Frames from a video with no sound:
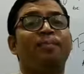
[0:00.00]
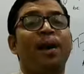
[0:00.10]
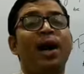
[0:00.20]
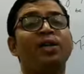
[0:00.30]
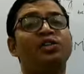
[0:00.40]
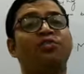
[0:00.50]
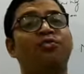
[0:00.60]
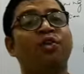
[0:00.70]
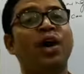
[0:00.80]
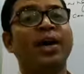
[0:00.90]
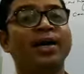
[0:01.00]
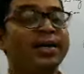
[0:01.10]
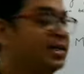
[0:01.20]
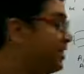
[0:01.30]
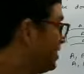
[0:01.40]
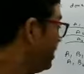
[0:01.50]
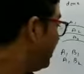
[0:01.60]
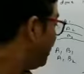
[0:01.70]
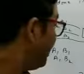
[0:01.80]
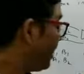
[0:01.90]
part of work is done
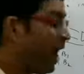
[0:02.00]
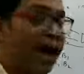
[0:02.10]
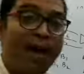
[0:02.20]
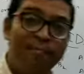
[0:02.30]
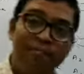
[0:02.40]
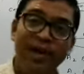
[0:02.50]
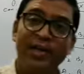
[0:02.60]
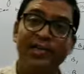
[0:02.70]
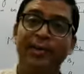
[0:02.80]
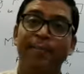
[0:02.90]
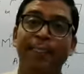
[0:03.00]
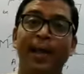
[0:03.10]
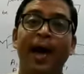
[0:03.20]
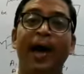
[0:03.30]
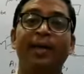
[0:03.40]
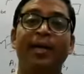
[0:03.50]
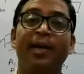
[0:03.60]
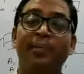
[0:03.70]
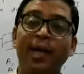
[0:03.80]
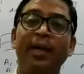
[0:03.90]
in n ways and the
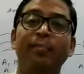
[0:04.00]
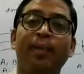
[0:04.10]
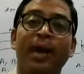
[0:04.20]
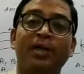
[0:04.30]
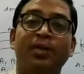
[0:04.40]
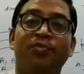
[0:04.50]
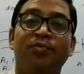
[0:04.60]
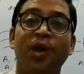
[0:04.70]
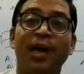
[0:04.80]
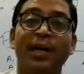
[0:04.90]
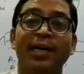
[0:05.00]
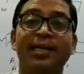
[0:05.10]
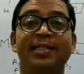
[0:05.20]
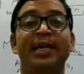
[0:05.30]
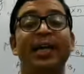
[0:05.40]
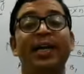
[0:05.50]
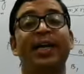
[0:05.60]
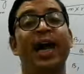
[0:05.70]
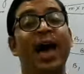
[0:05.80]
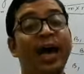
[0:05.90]
remaining part of work is done in
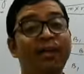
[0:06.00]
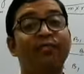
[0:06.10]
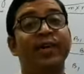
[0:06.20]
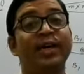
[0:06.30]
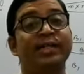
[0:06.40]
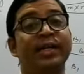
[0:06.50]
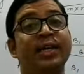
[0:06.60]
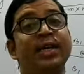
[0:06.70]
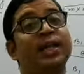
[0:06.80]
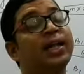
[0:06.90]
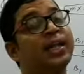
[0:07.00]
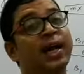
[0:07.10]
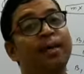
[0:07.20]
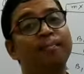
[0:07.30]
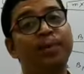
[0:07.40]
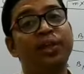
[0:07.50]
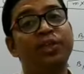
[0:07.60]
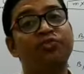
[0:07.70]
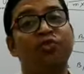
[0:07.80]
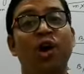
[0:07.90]
n ways, then the
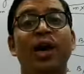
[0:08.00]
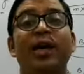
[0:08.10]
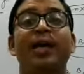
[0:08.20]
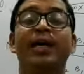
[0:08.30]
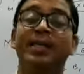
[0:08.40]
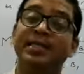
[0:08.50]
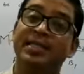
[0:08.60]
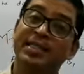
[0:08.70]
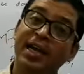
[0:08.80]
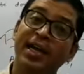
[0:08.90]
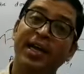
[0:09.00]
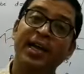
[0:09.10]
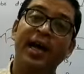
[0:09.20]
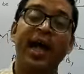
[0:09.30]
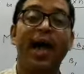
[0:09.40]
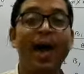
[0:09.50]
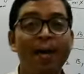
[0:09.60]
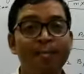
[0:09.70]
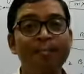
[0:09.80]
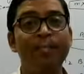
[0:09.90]
complete work is done in
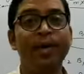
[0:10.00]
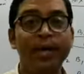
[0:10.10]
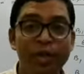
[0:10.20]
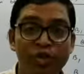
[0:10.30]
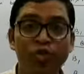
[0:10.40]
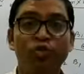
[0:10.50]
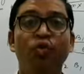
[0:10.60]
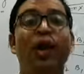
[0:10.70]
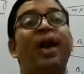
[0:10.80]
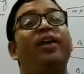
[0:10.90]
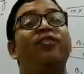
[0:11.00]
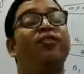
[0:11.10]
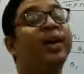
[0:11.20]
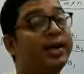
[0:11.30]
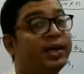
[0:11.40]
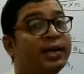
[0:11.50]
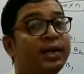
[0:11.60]
m into n way.